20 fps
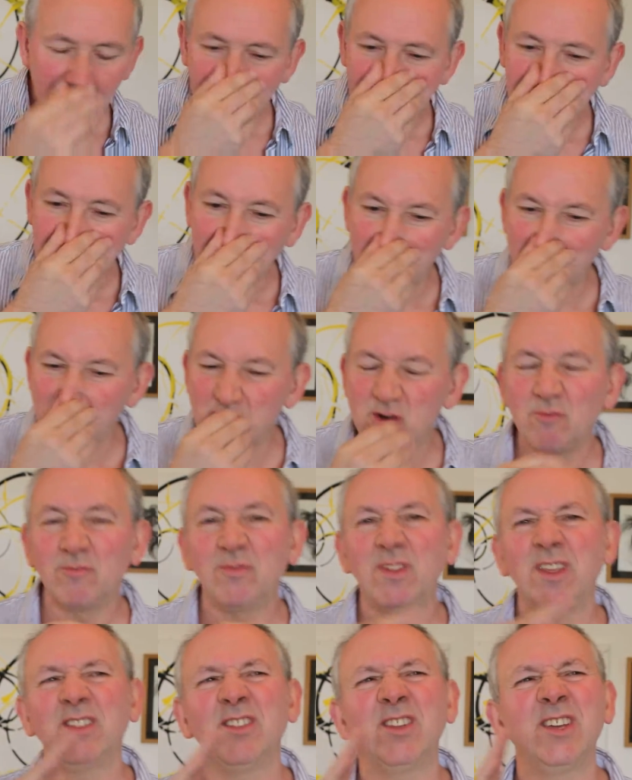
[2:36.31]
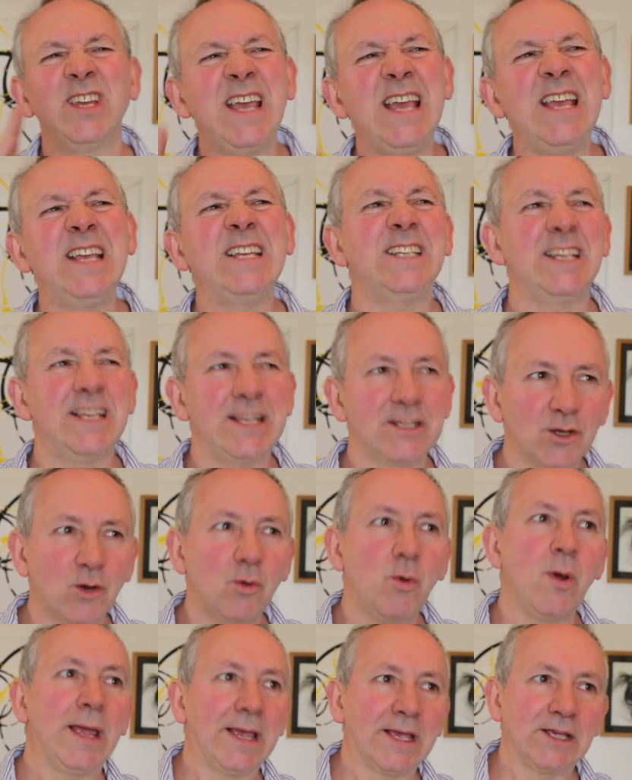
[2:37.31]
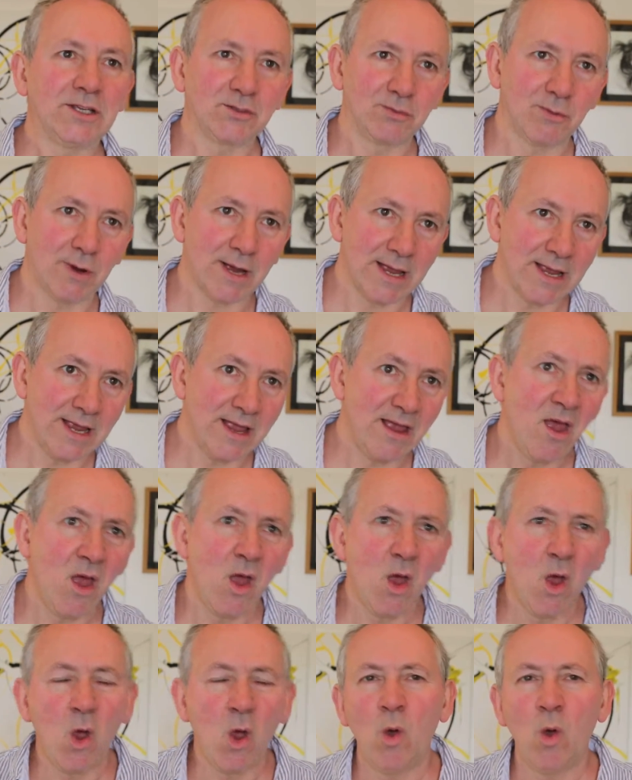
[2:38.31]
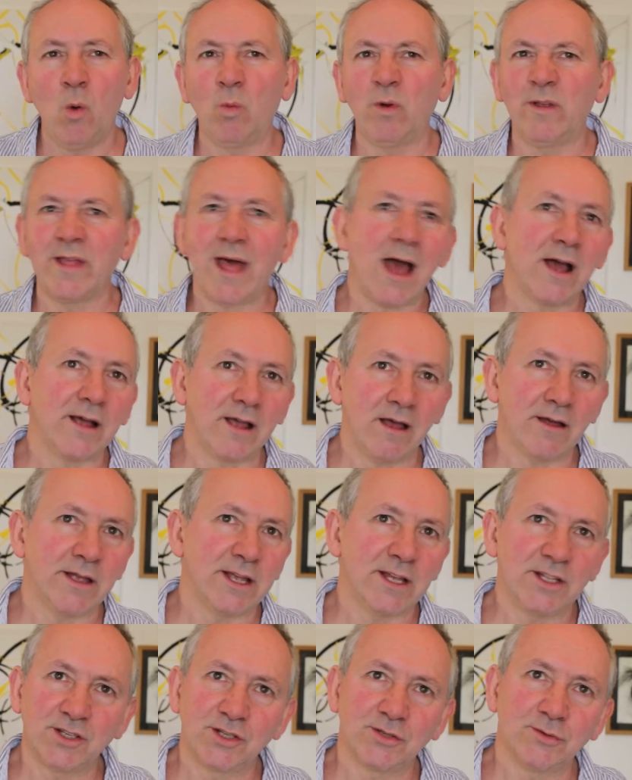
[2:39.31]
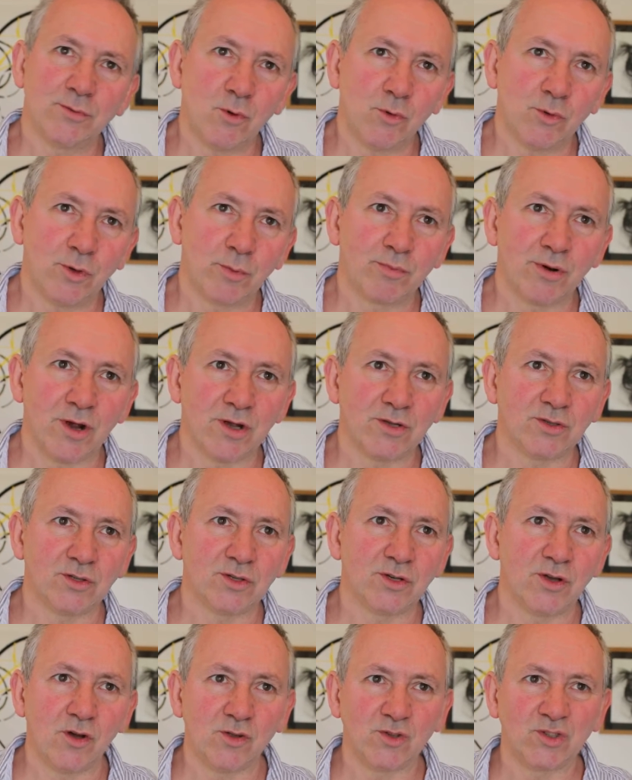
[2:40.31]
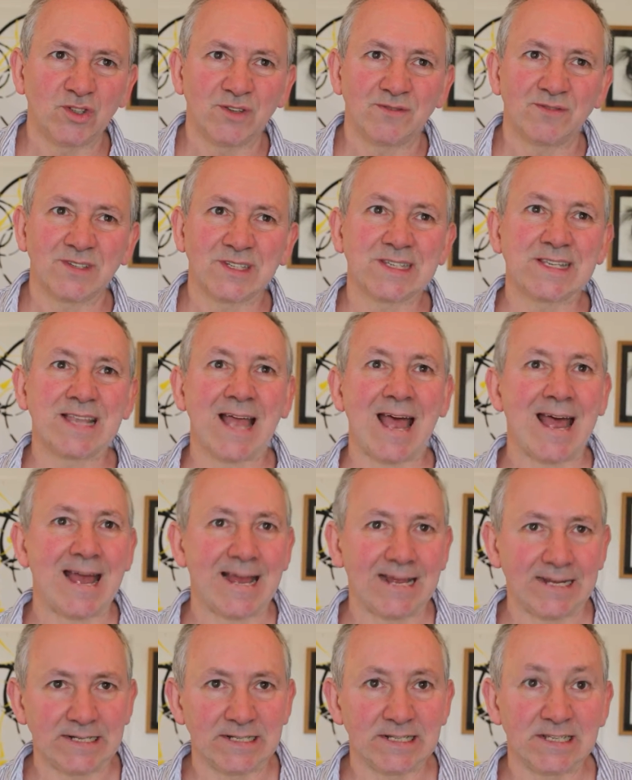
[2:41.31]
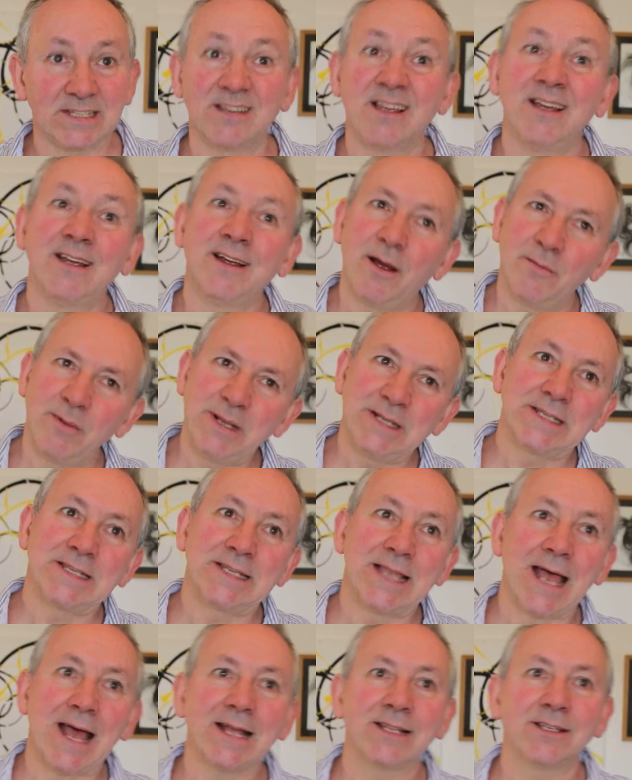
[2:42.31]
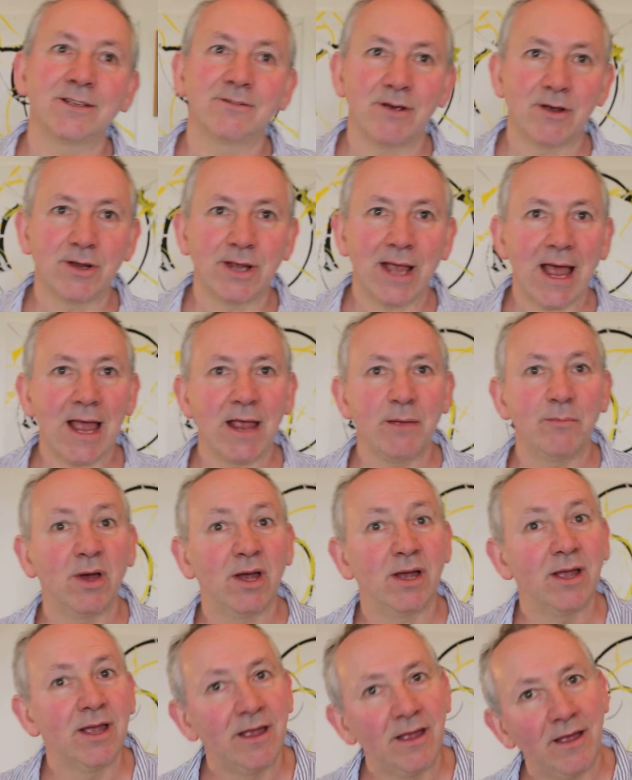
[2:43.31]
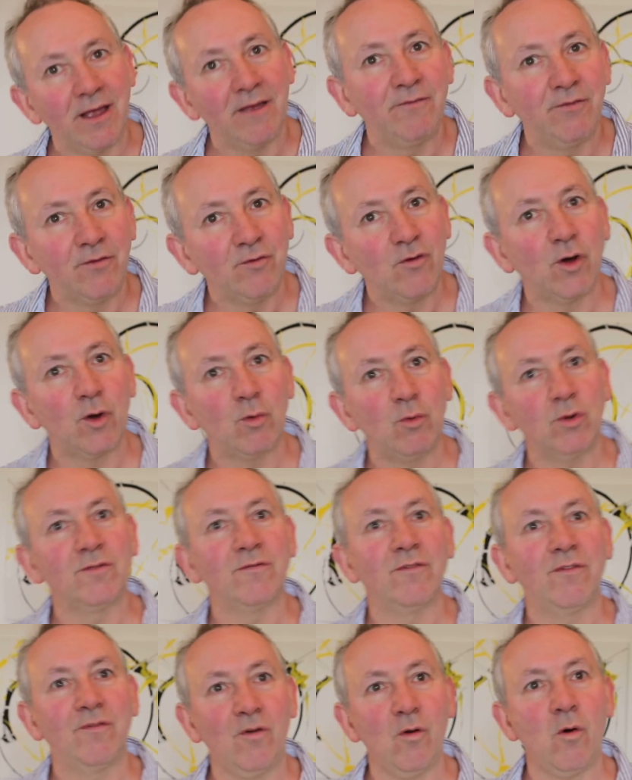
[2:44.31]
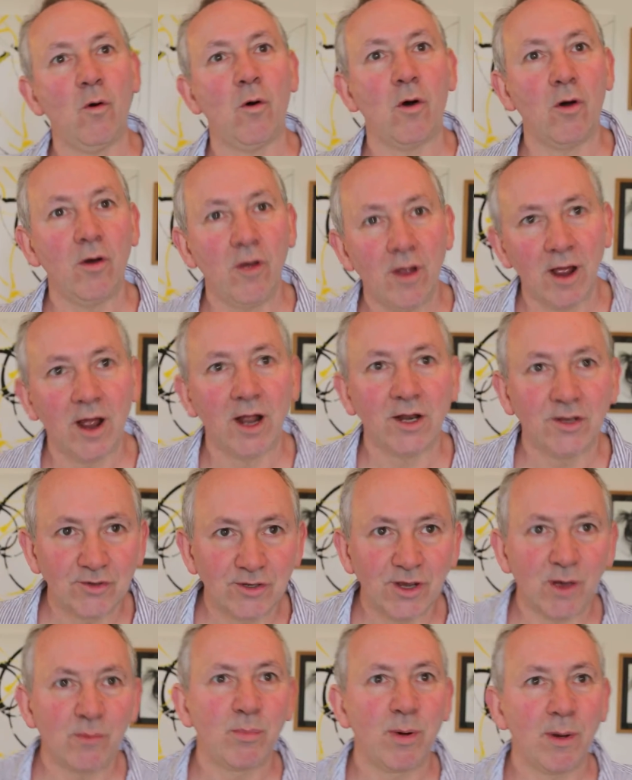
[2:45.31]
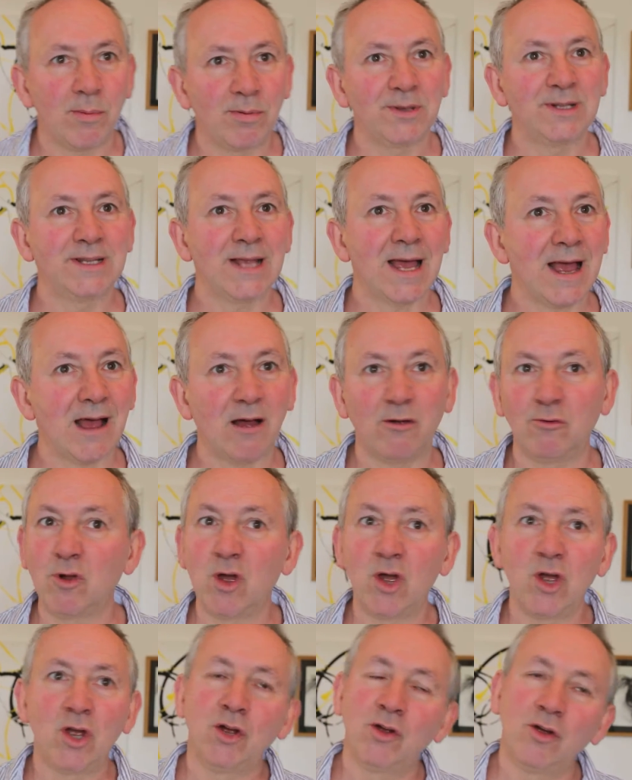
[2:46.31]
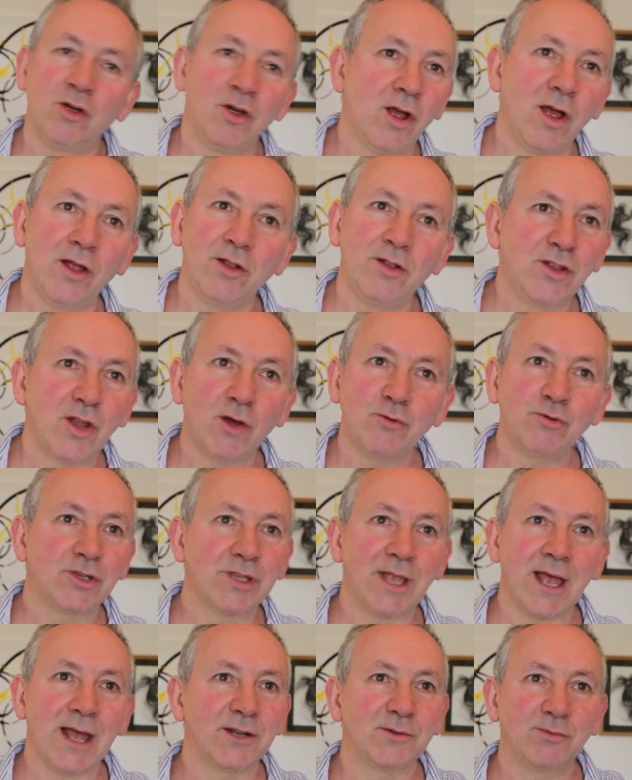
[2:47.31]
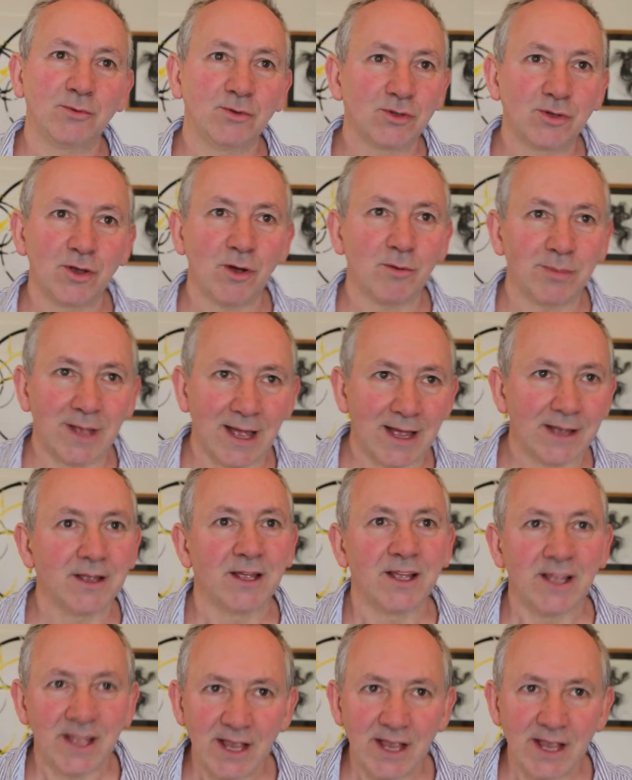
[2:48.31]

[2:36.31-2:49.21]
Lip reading: So the easiest, quickest way, without going into all the pros and cons of stands, I mean, stands are okay, but if you've got a wooden floor and you jump up and down, no stand will stop that.